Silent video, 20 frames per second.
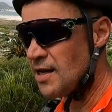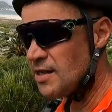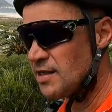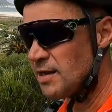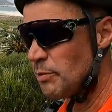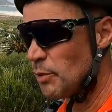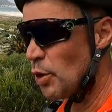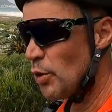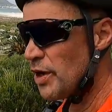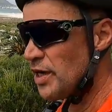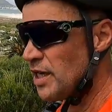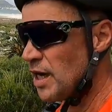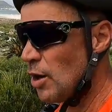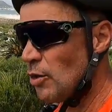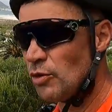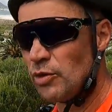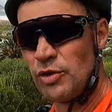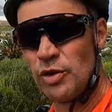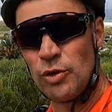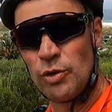So I'm going
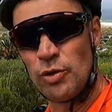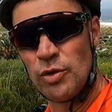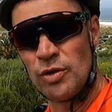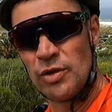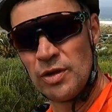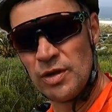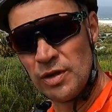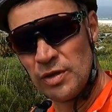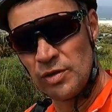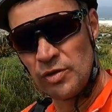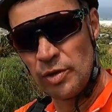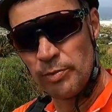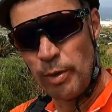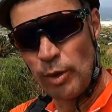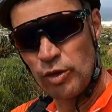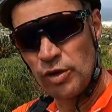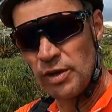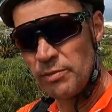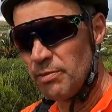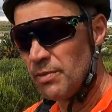down to the
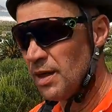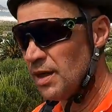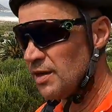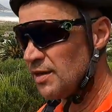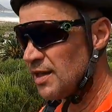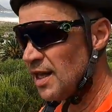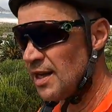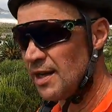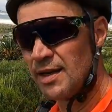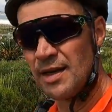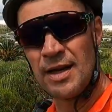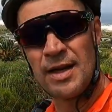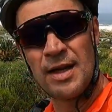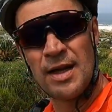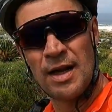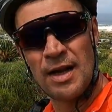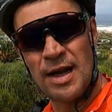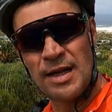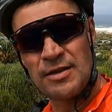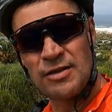bottom, and then
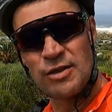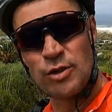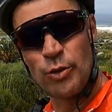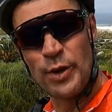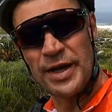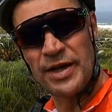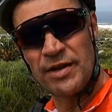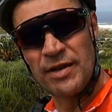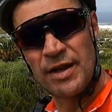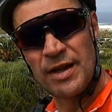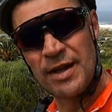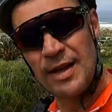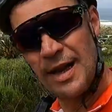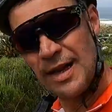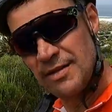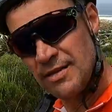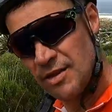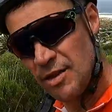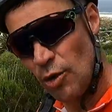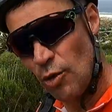let's do it.
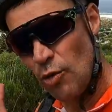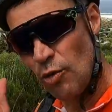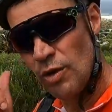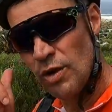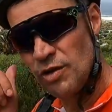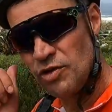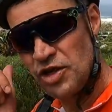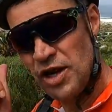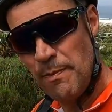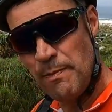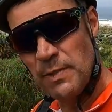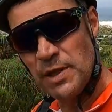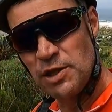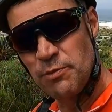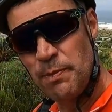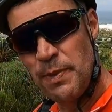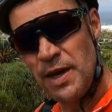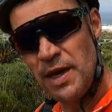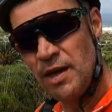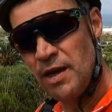Let's go
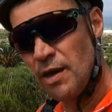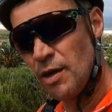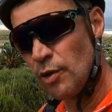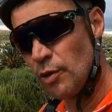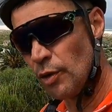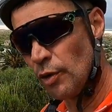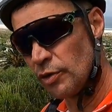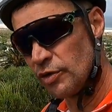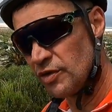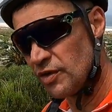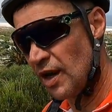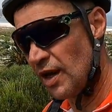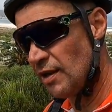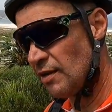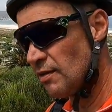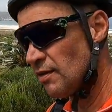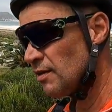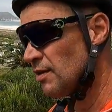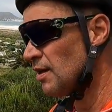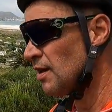Chapmans Peak, north
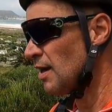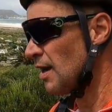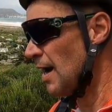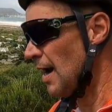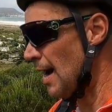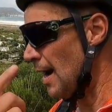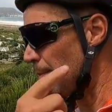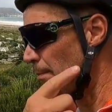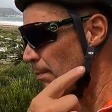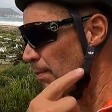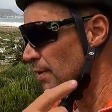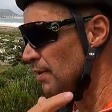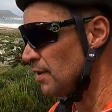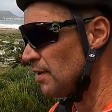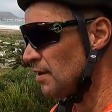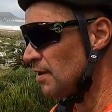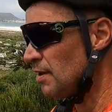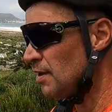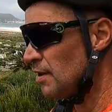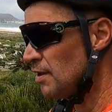side, up
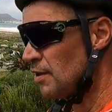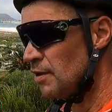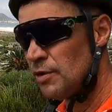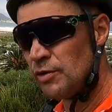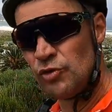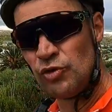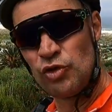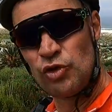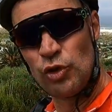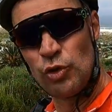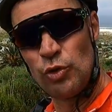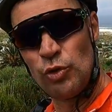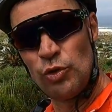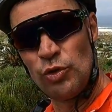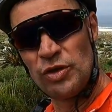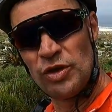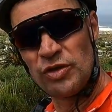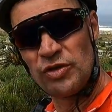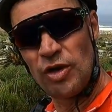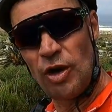to
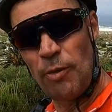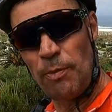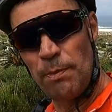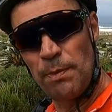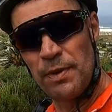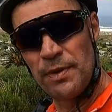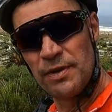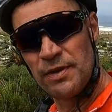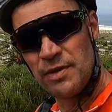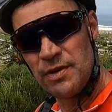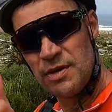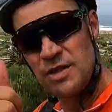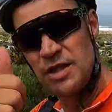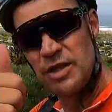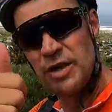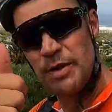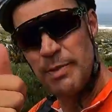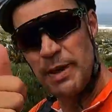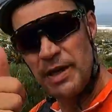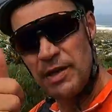the top.
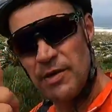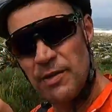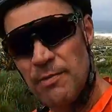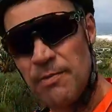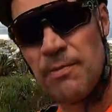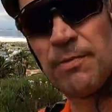See you in a bit.